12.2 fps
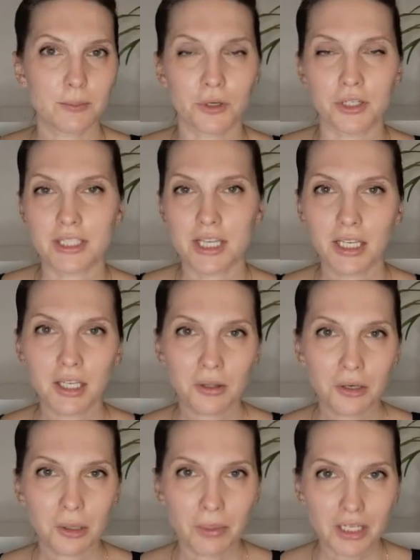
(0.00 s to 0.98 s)
On this
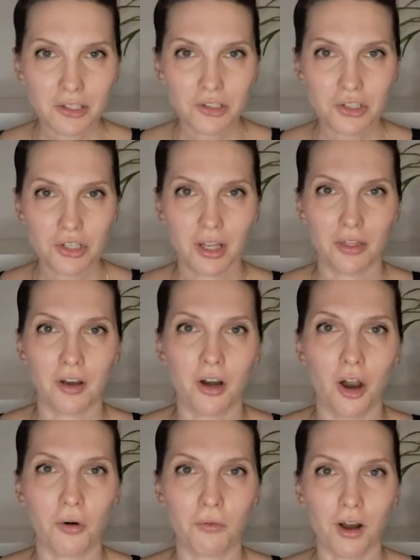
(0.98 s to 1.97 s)
particular
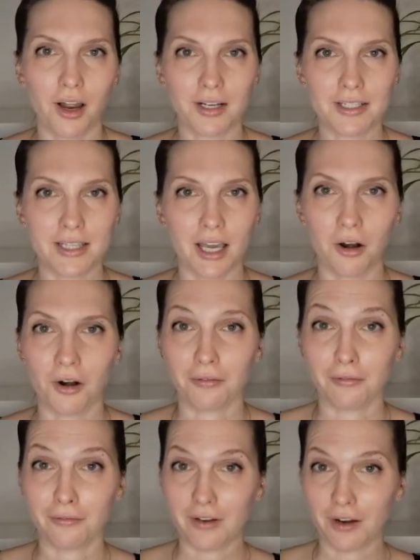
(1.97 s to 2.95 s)
beach, there are
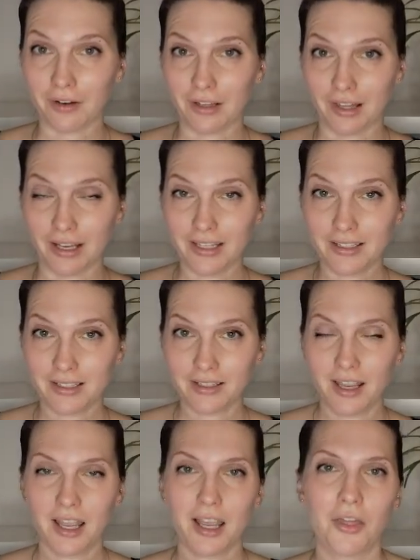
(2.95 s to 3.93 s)
rocks that are very
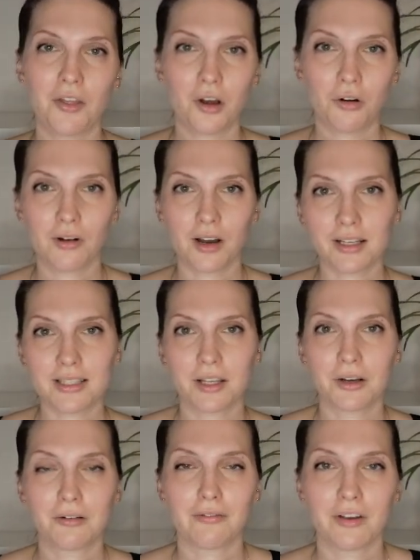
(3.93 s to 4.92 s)
light, and there
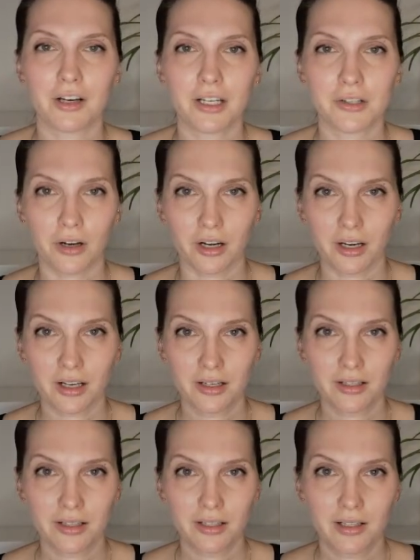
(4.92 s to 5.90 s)
are rocks that are very
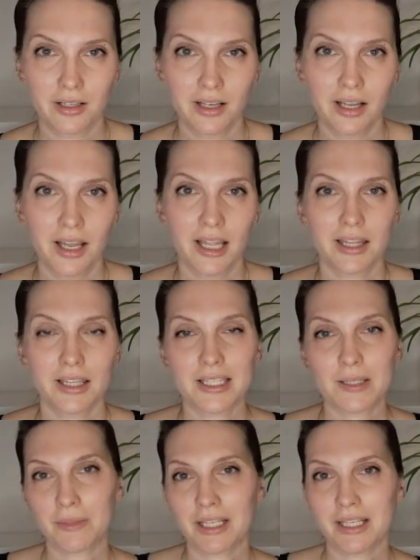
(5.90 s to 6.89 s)
dark.
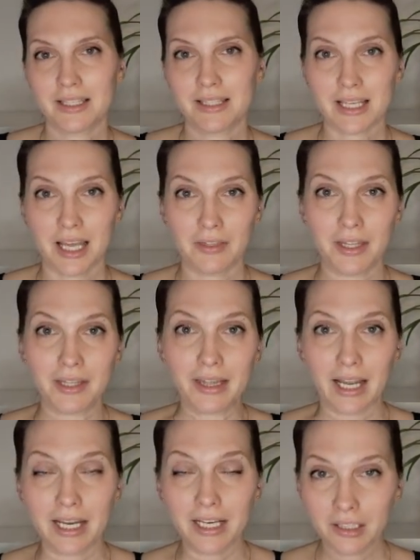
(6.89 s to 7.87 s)
This means
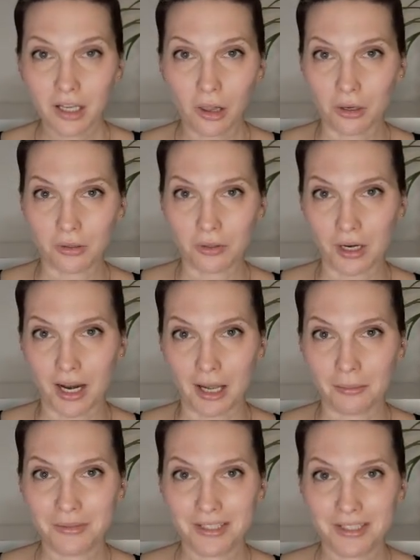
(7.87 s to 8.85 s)
that the
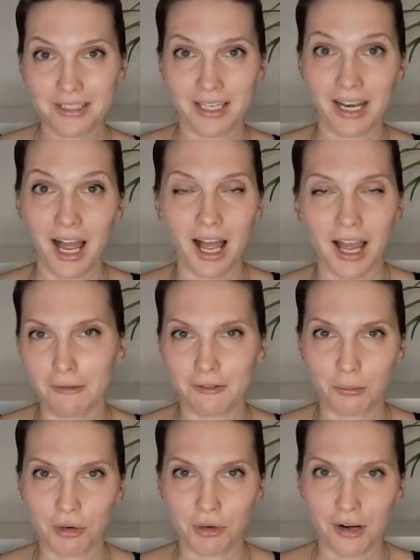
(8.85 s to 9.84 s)
light-colored crabs can
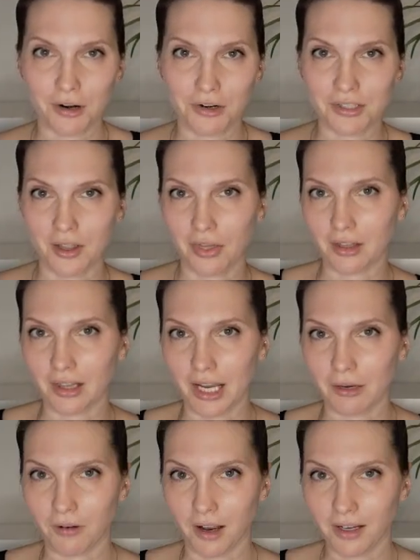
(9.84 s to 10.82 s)
hide from
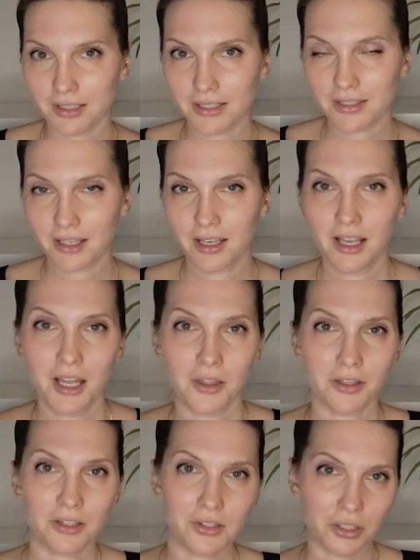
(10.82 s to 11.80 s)
predators on the light
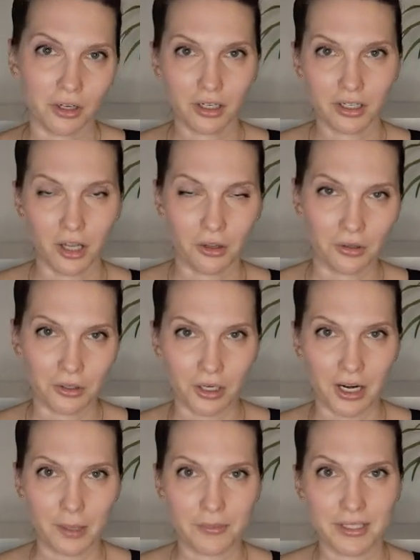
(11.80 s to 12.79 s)
rocks. The
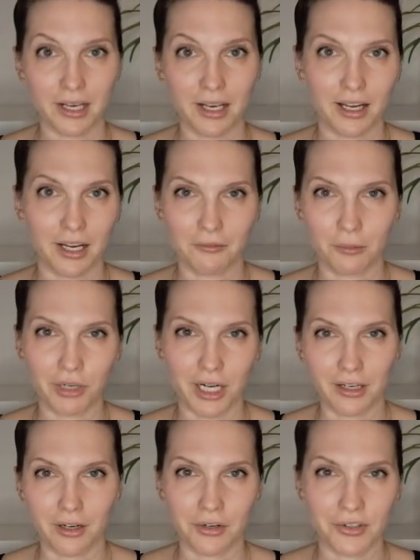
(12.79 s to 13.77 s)
dark-colored crabs can
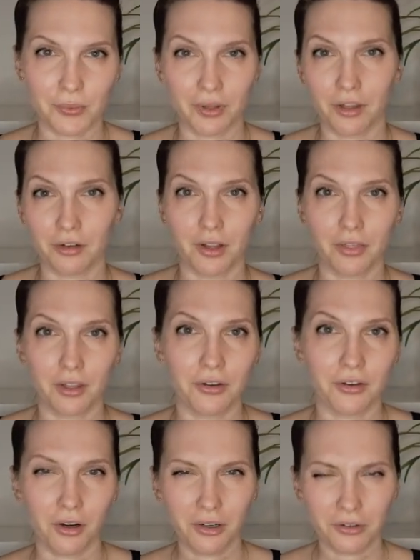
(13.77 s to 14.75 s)
hide from predators when
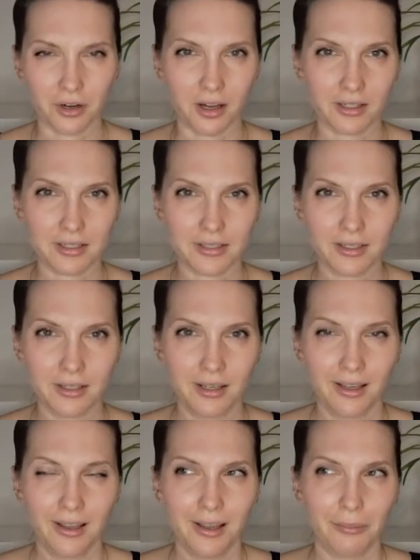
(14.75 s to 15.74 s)
they're on the dark
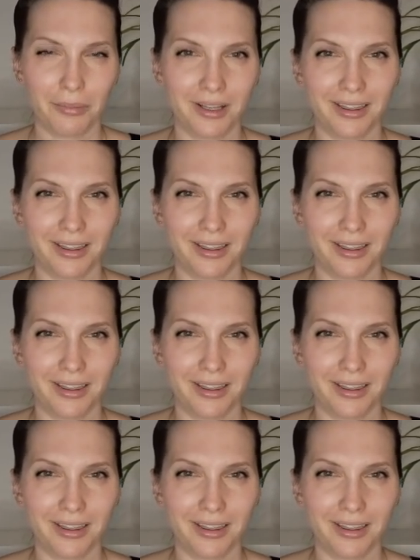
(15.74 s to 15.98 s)
rocks,